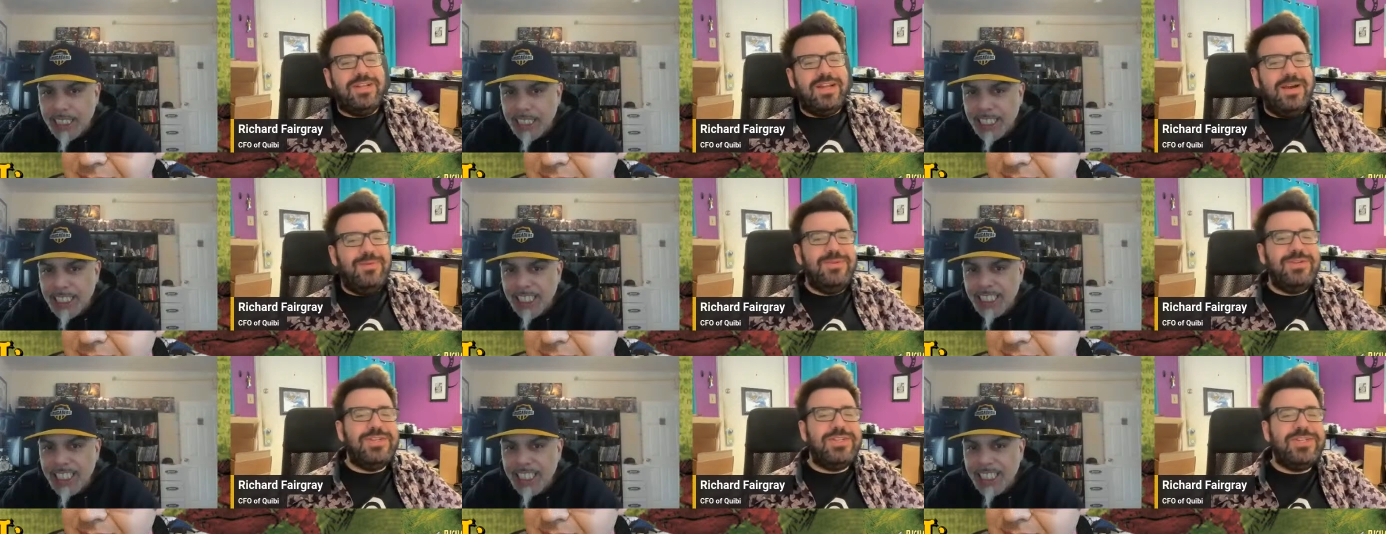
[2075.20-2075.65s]

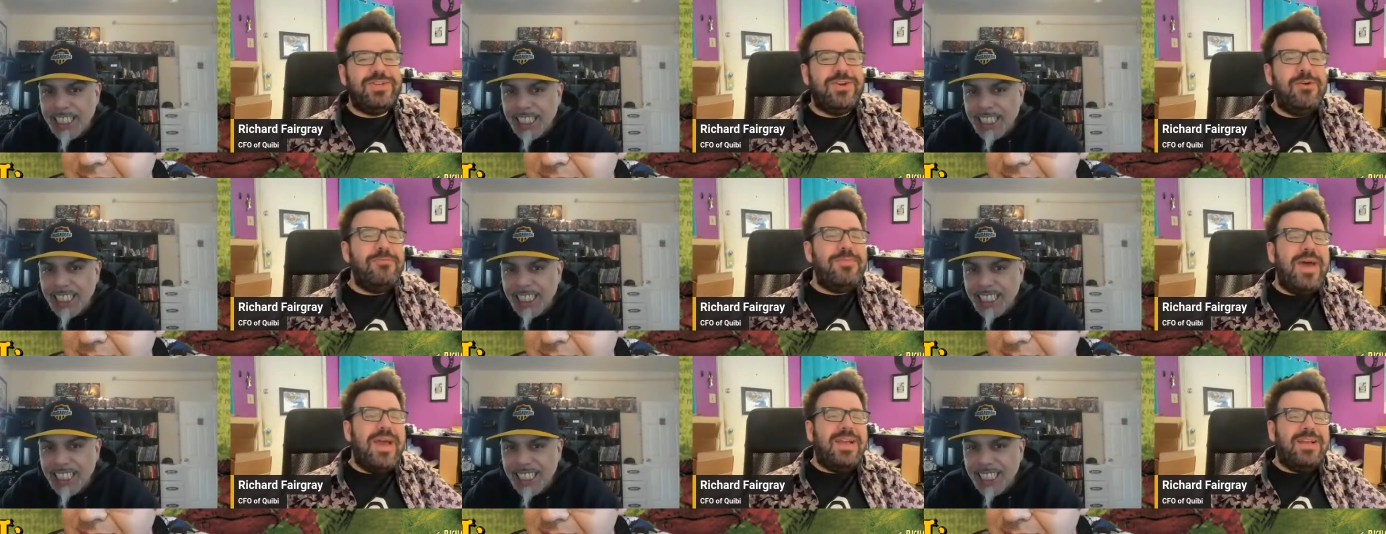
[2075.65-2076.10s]
Speaker 1: I would just go
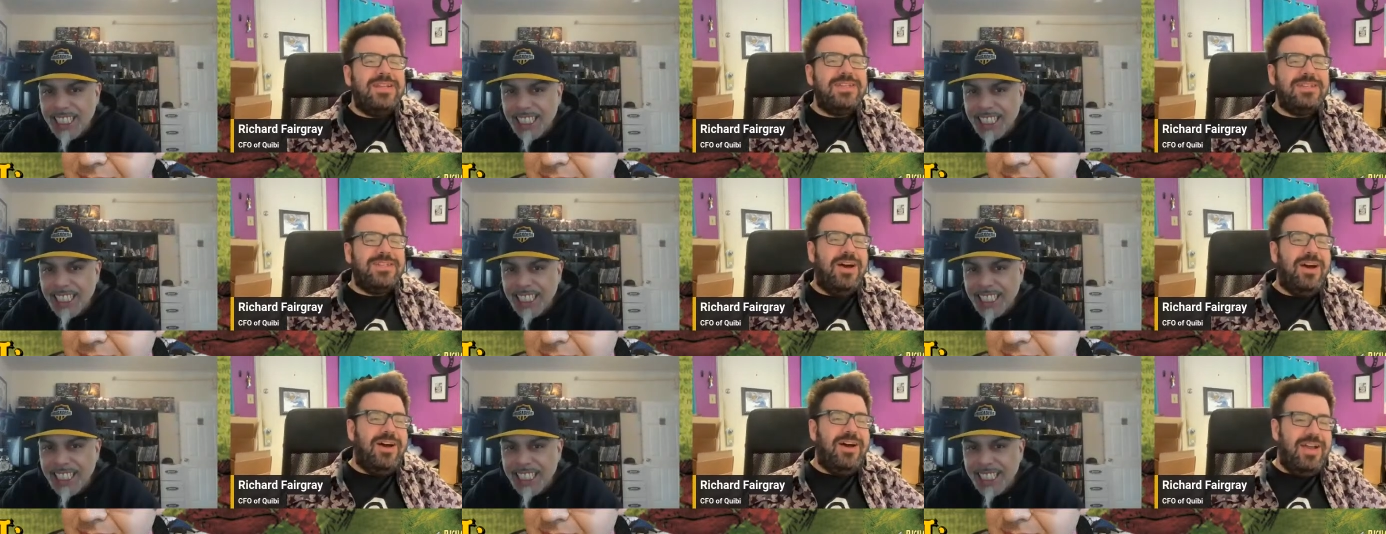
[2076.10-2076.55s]
back in
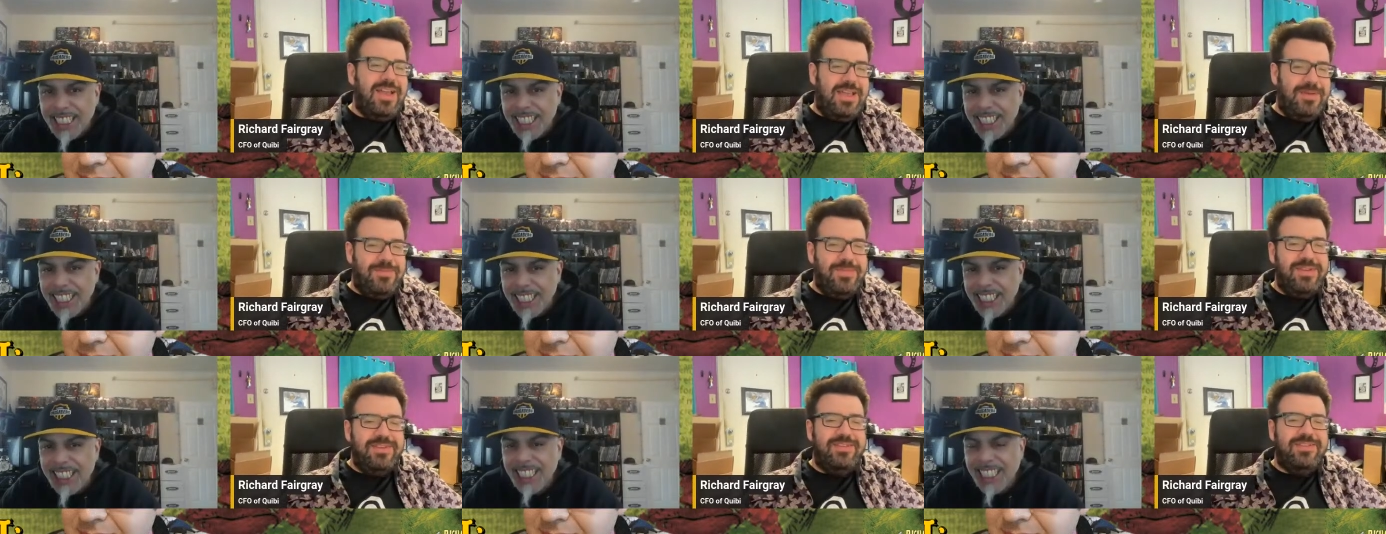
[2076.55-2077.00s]

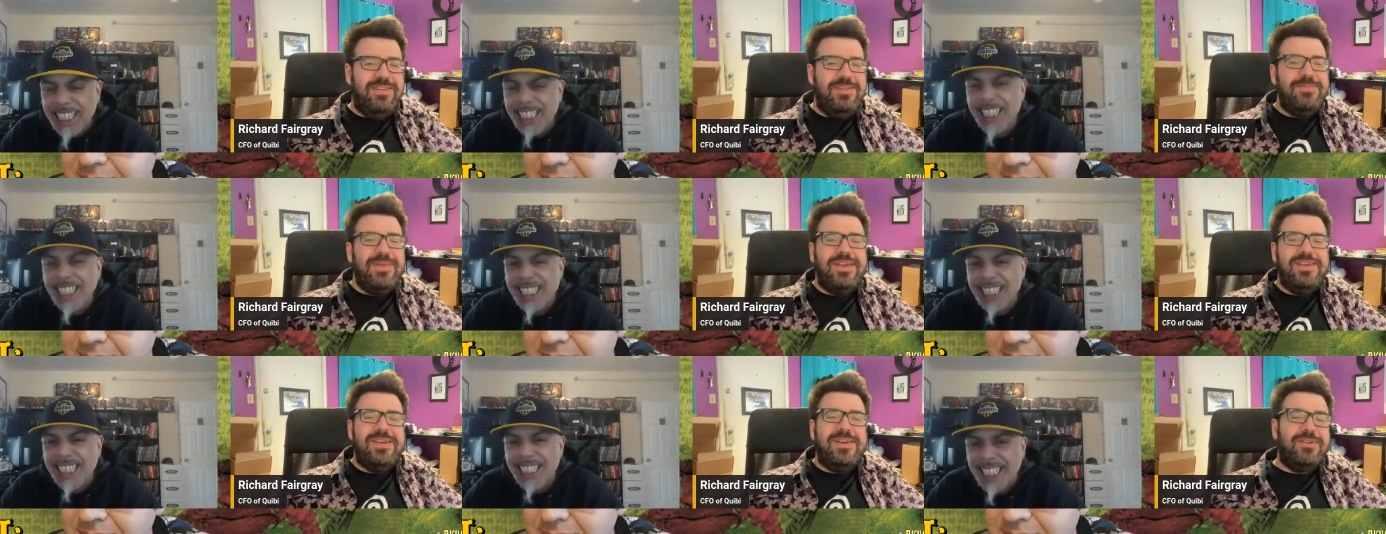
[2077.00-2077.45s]
time, see
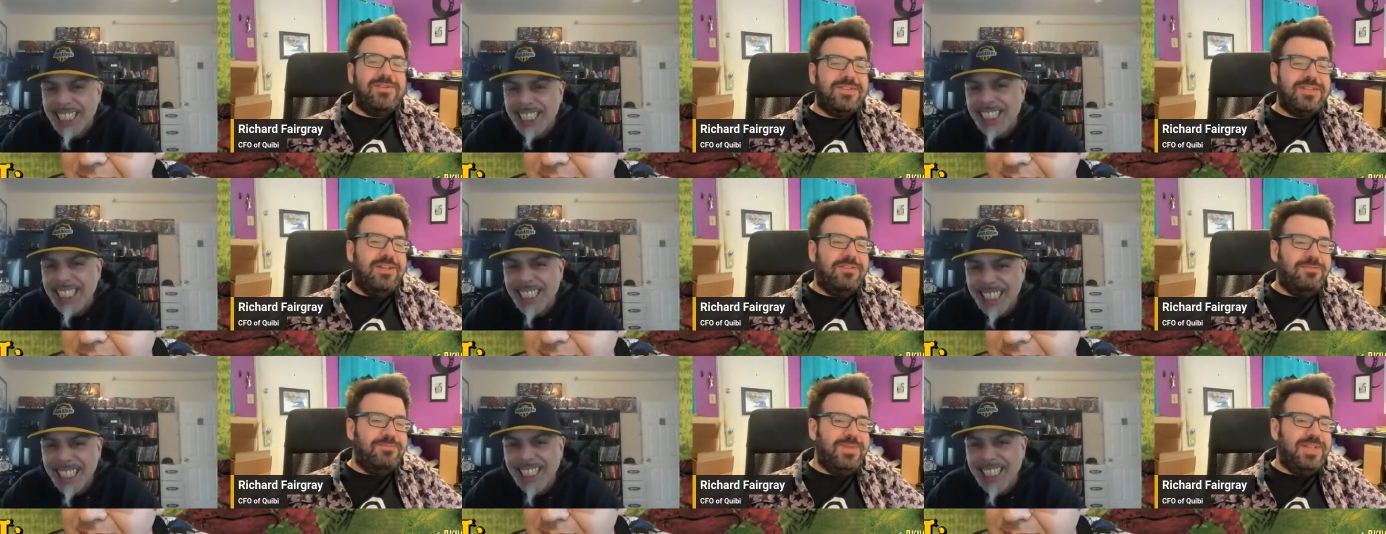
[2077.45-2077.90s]
my younger
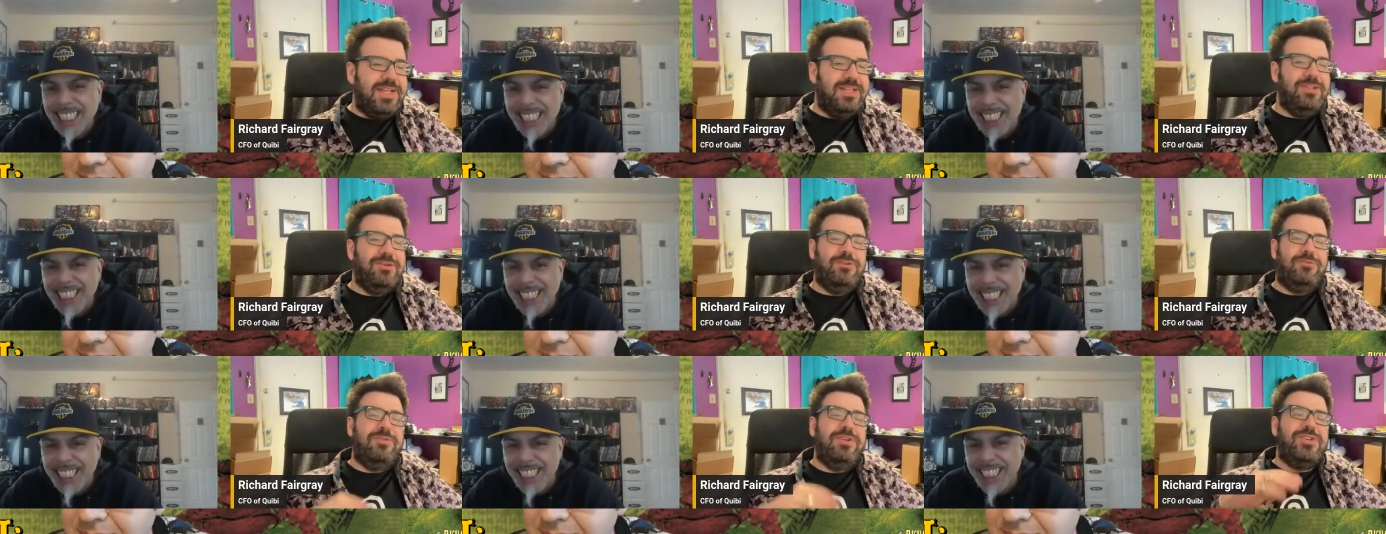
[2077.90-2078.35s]
self, and be like,
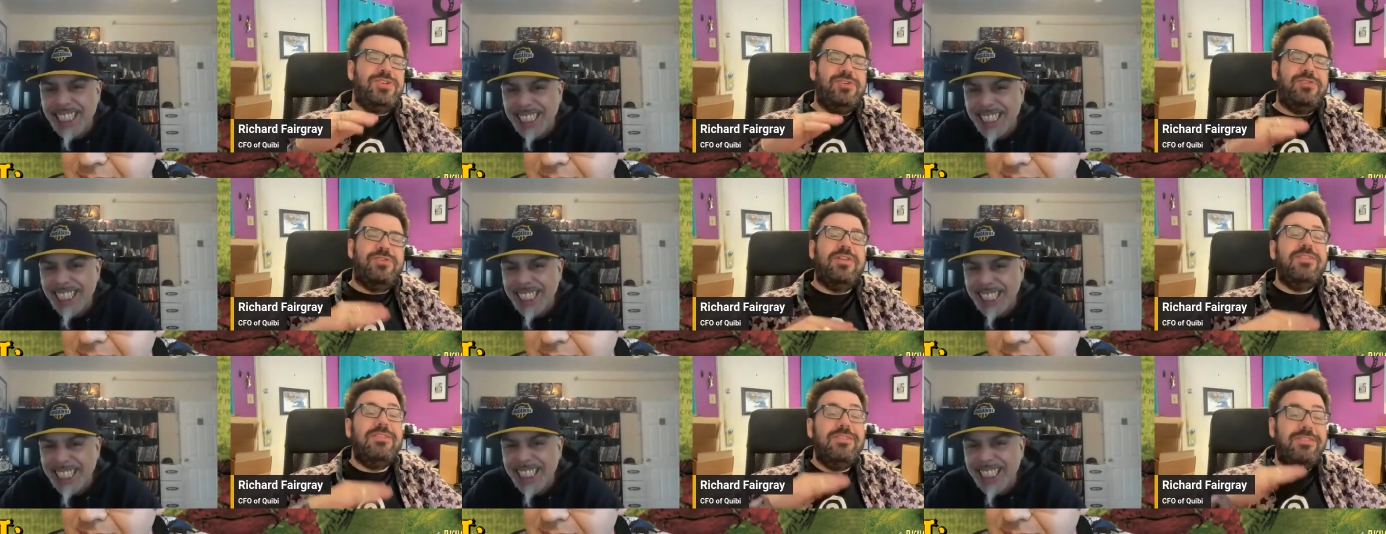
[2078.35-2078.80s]
"Look,
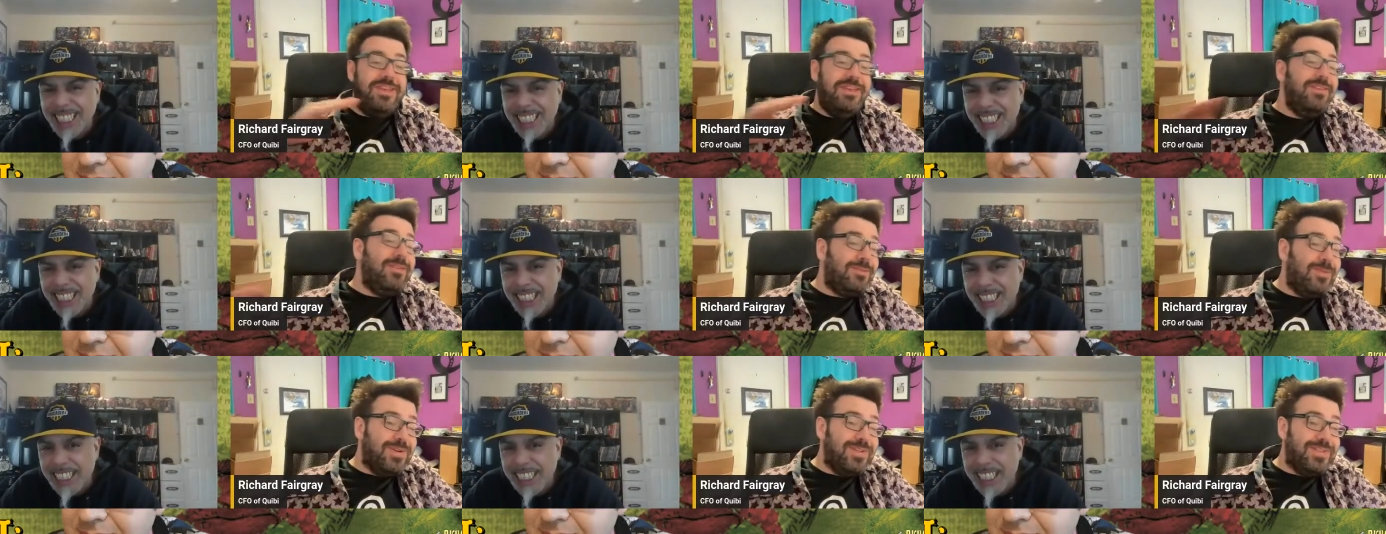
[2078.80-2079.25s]
Richard,
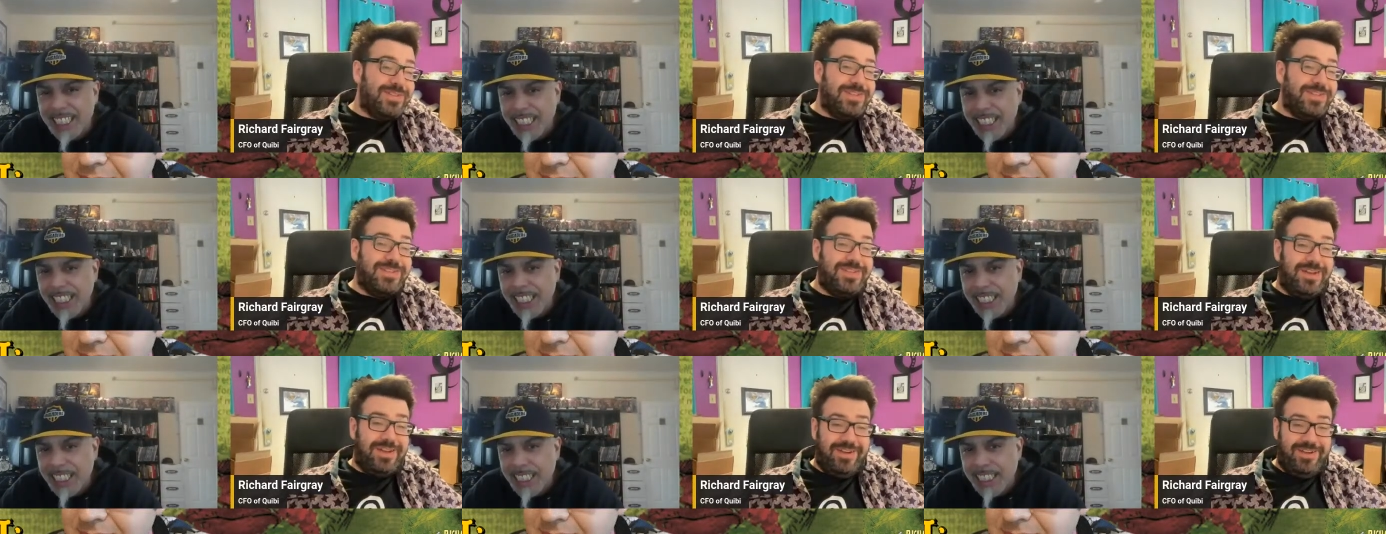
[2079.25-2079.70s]
these ones
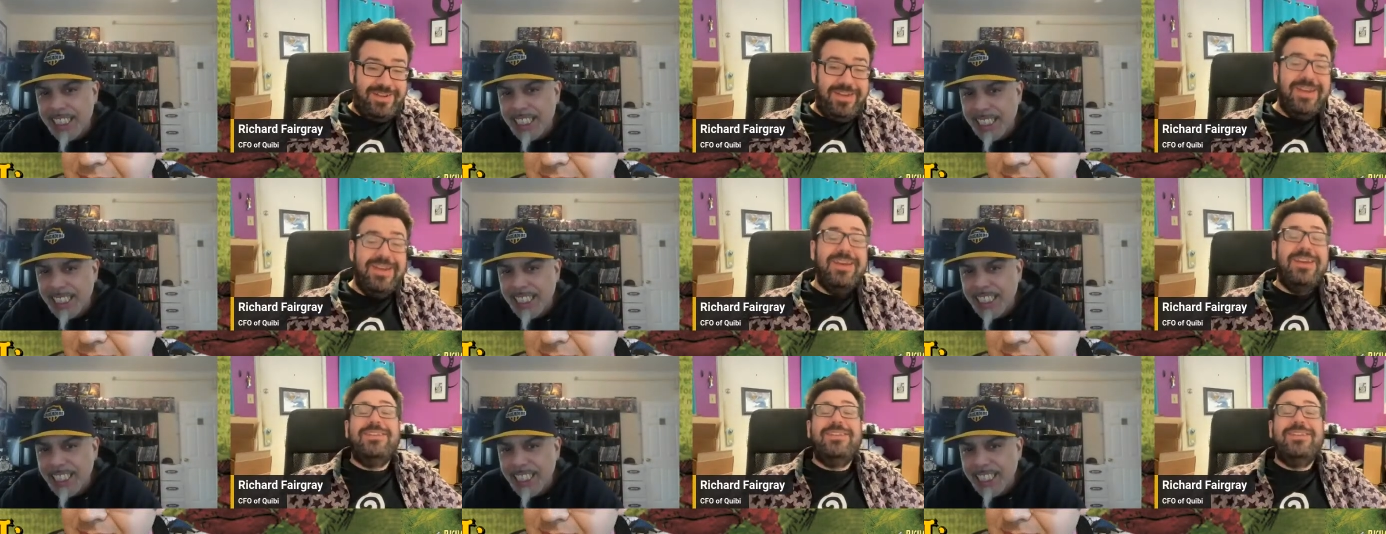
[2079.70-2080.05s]
suck.